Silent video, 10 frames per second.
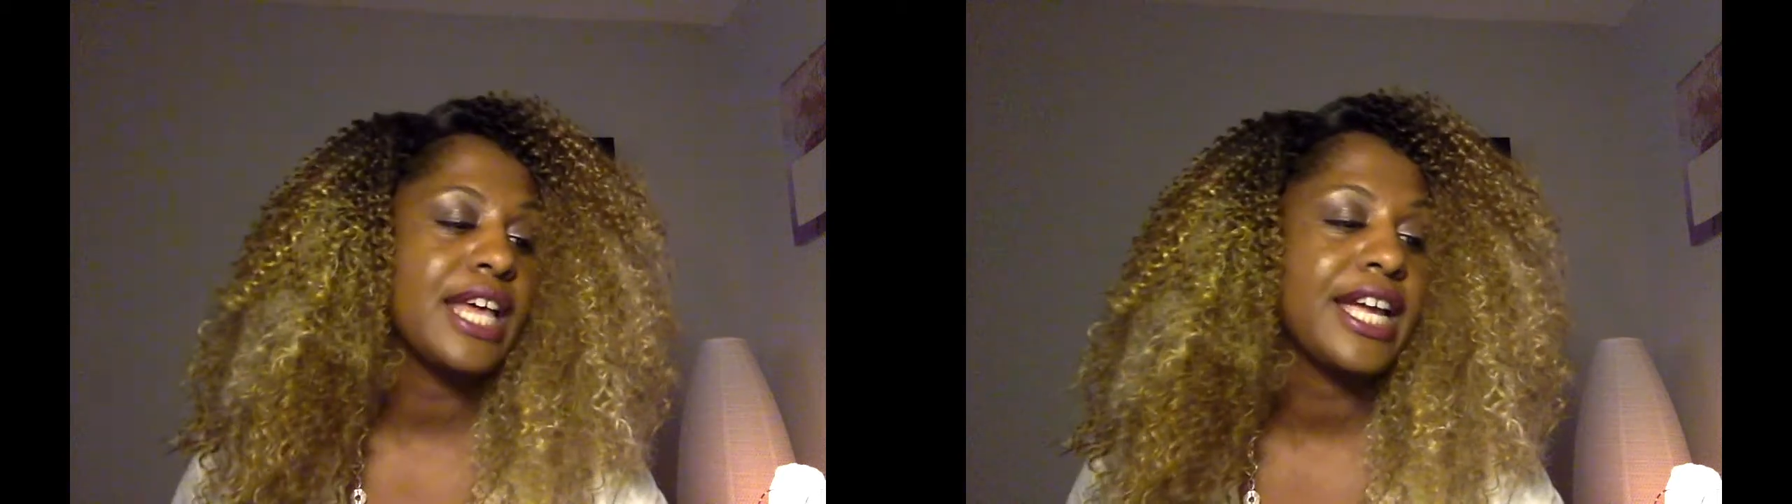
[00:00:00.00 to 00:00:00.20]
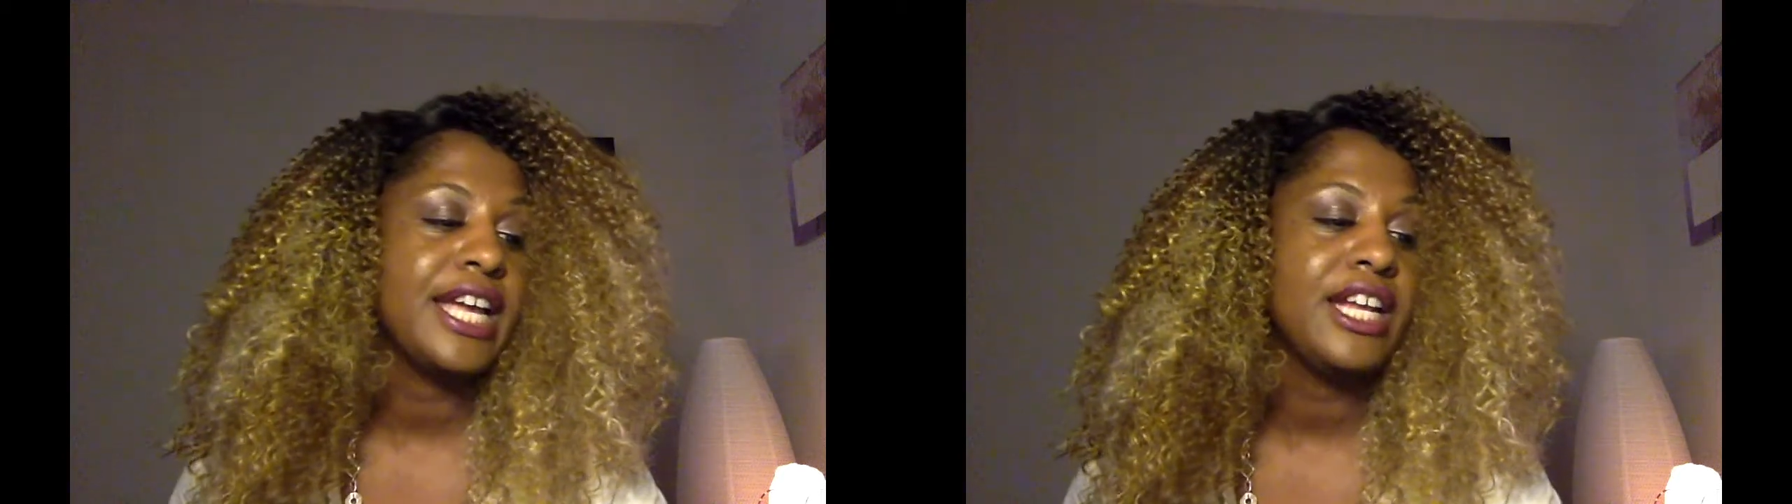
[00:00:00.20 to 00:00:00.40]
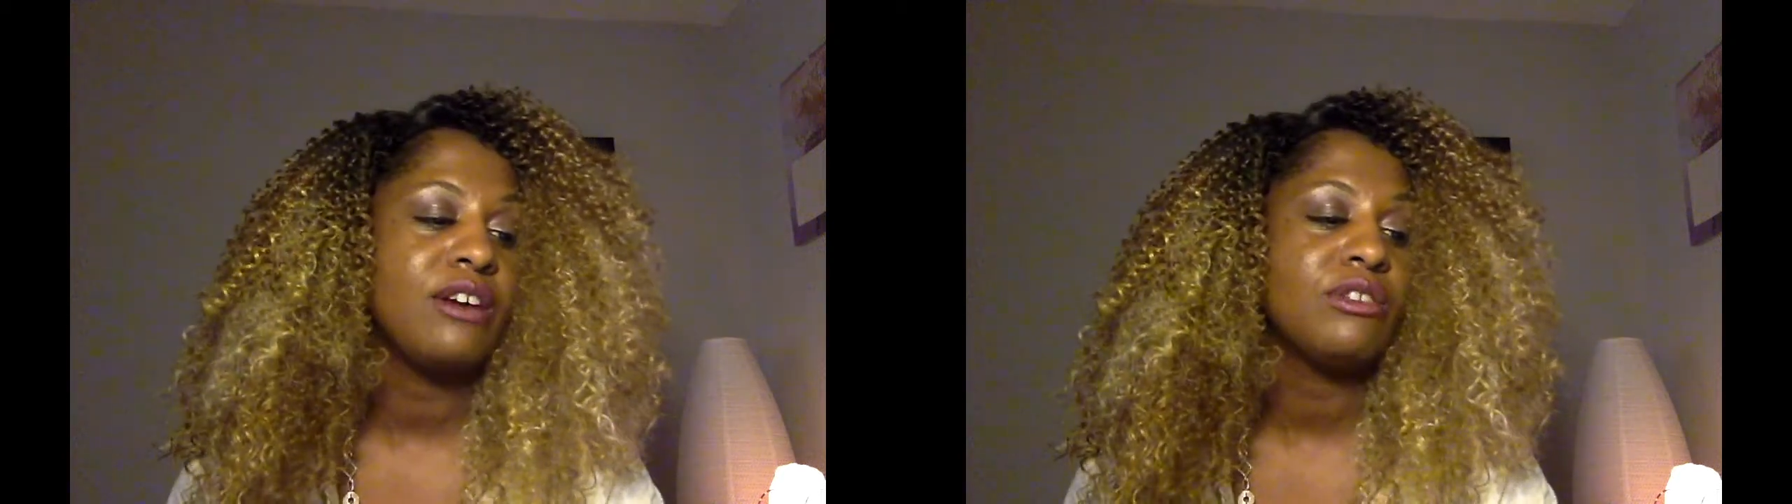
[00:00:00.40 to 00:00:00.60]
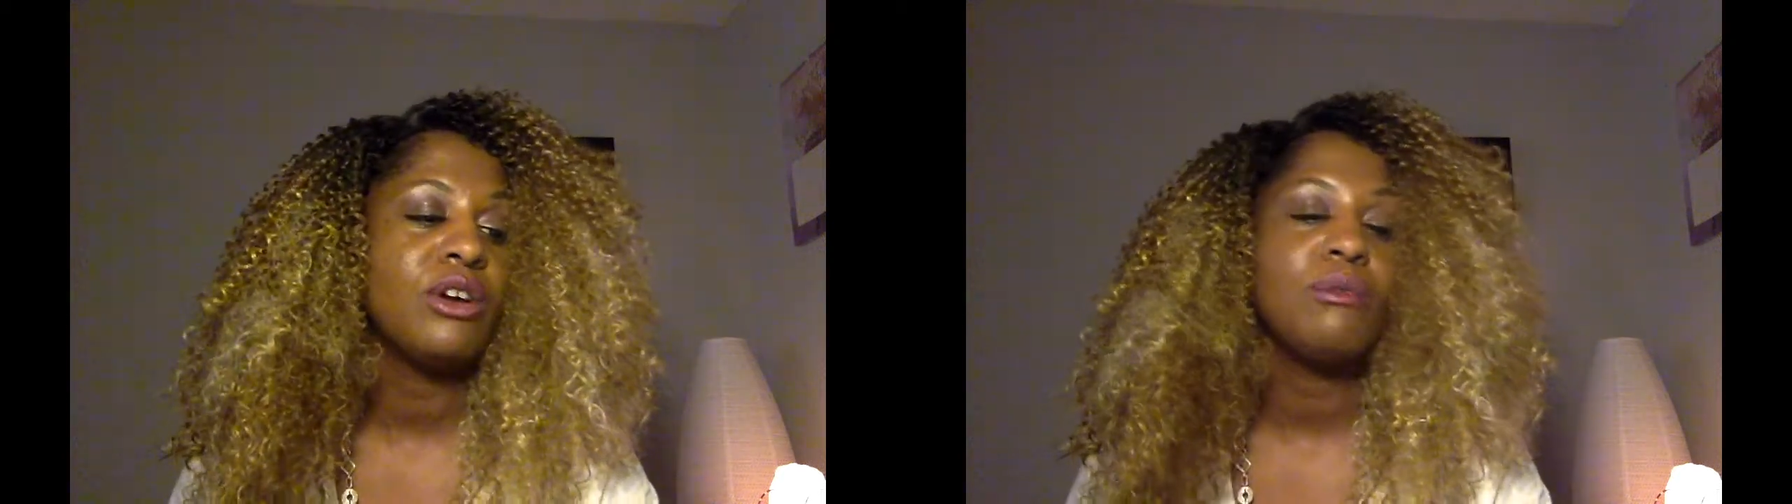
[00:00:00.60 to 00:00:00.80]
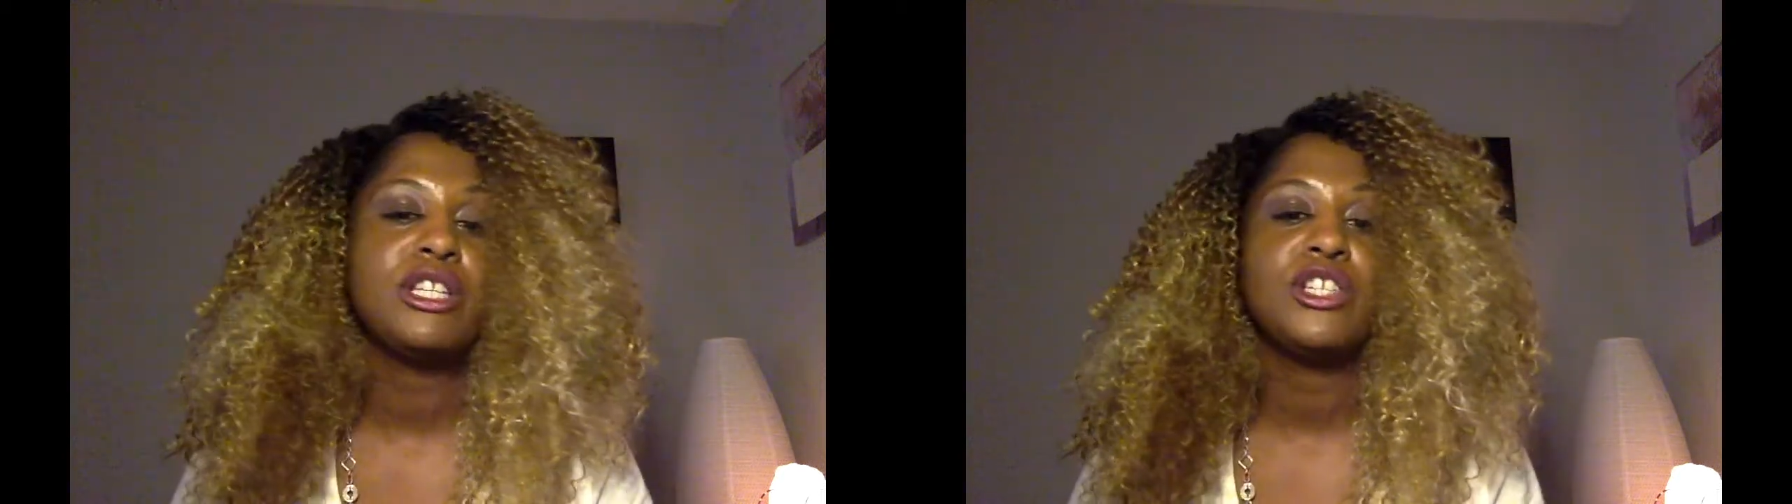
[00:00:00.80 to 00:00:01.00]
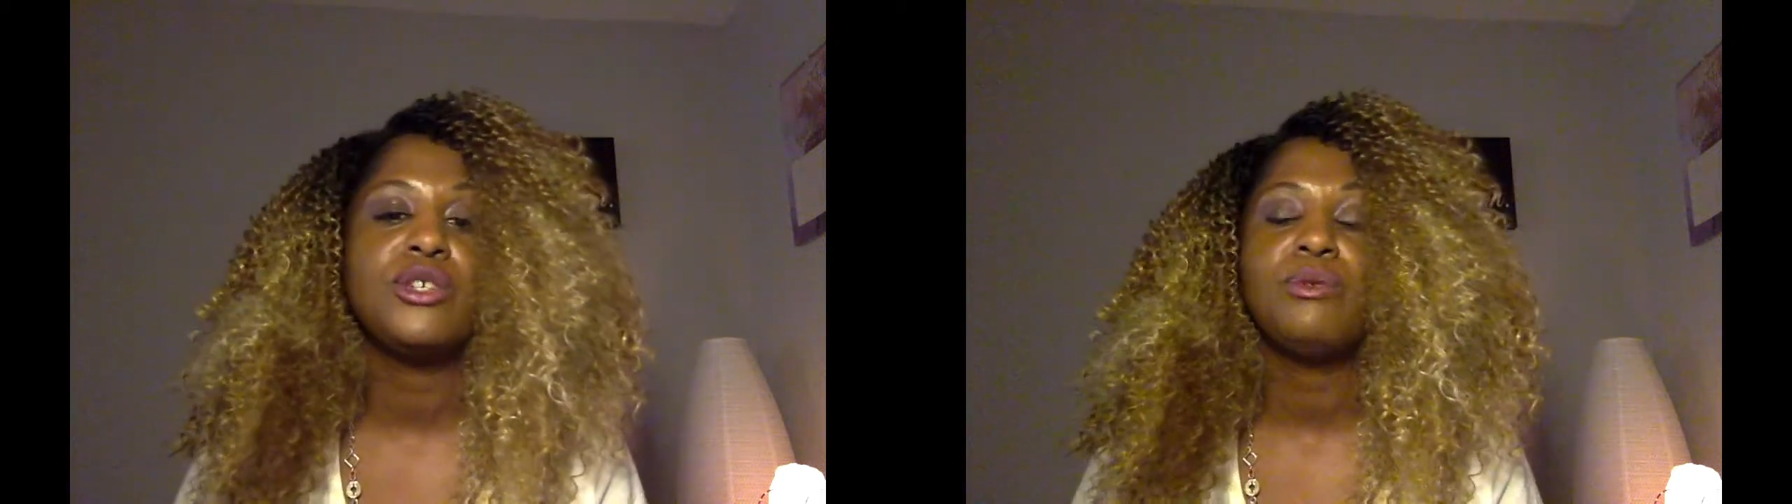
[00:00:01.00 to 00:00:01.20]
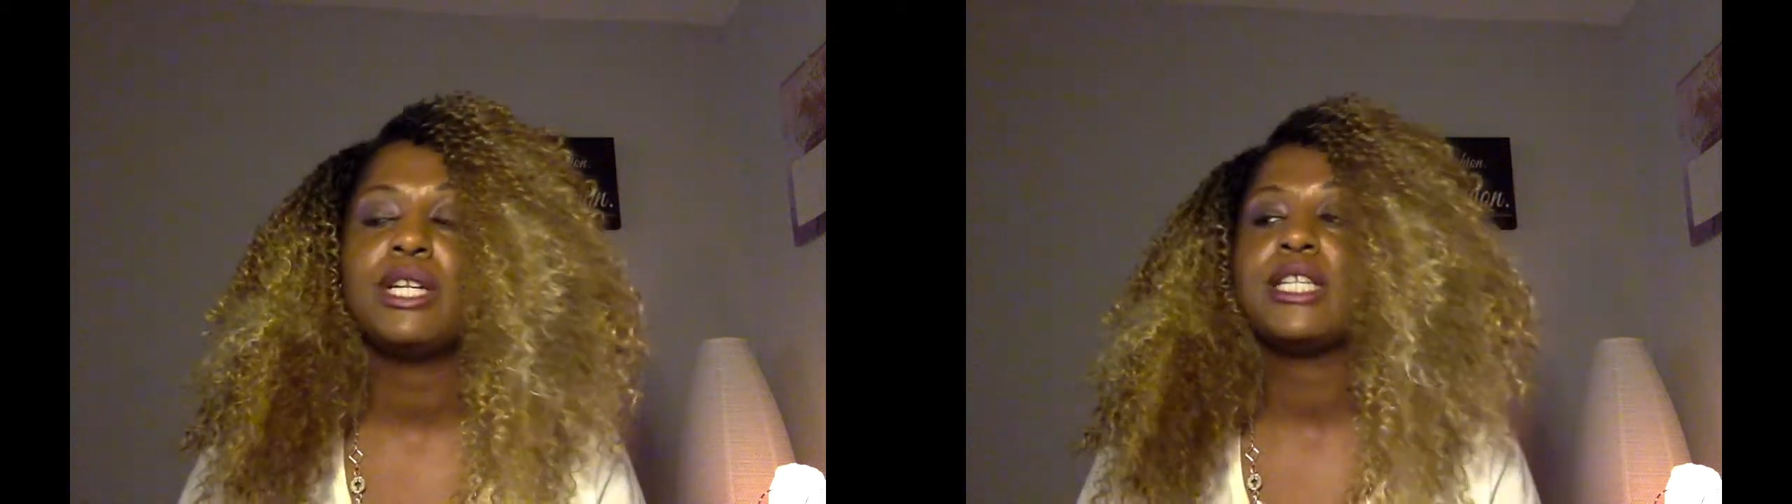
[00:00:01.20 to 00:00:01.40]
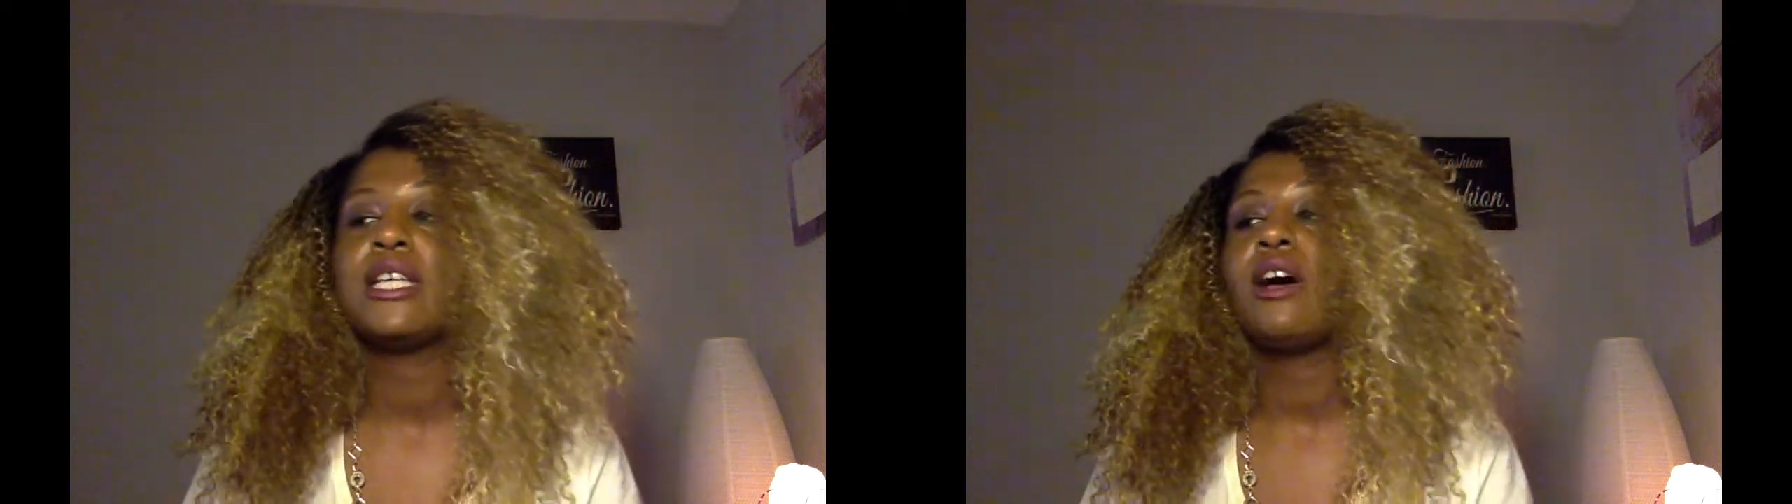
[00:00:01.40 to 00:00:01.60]
like he don't know what to do in
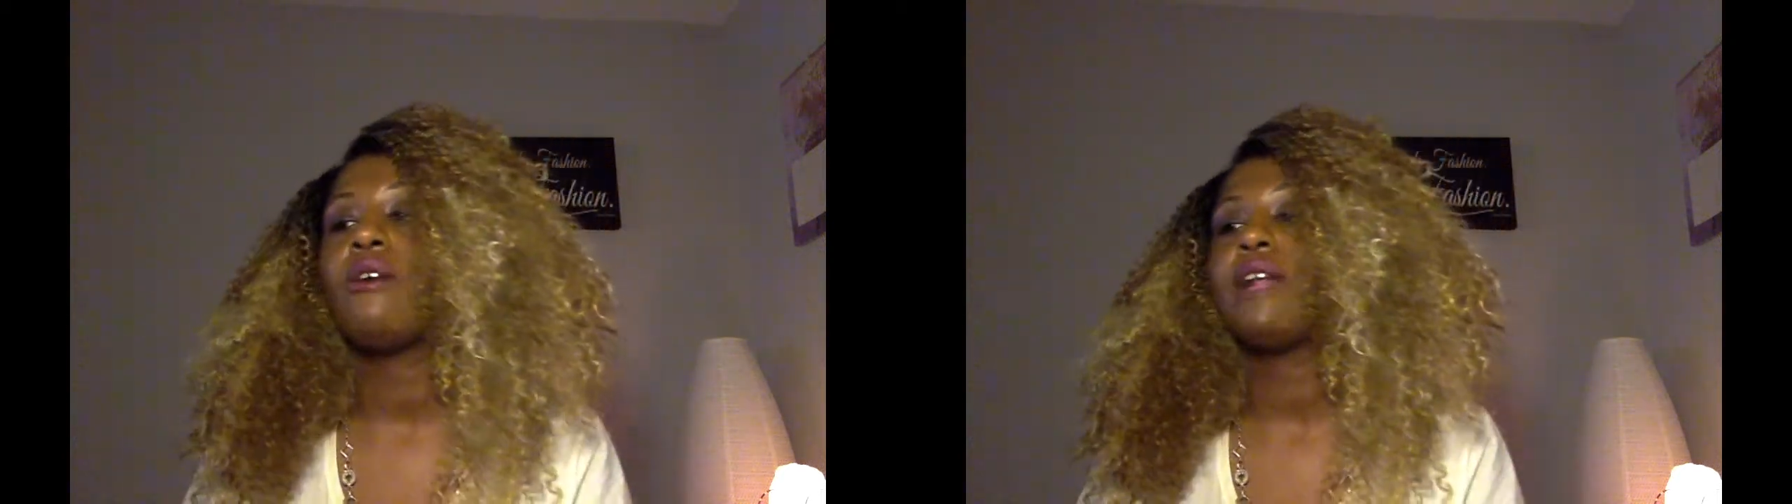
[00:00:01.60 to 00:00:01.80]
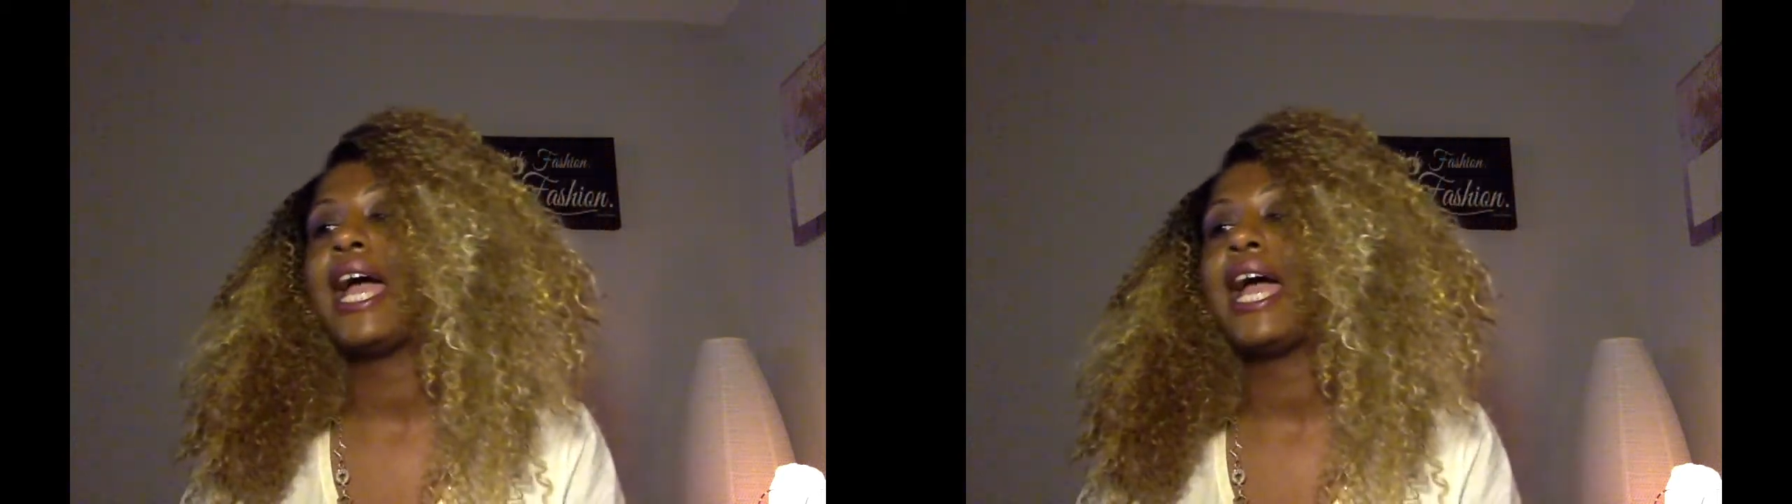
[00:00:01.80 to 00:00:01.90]
his own